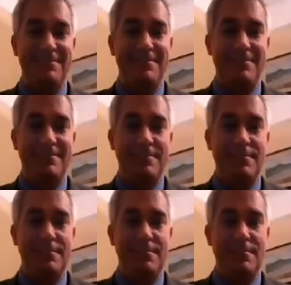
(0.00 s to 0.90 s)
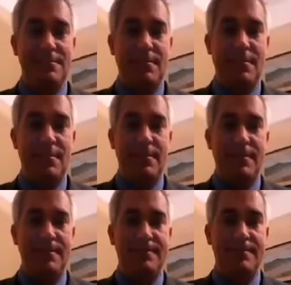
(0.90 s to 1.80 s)

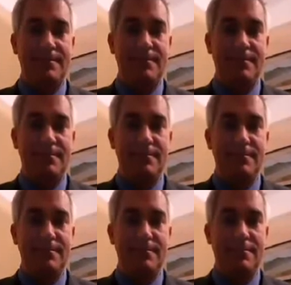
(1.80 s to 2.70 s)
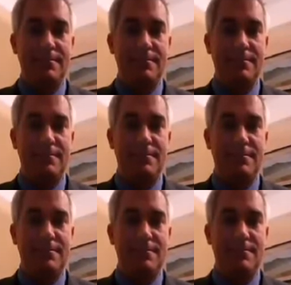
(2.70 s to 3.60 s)

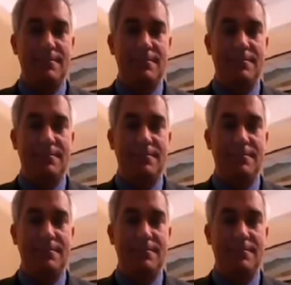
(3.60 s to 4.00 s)
No words are spoken by the person on screen.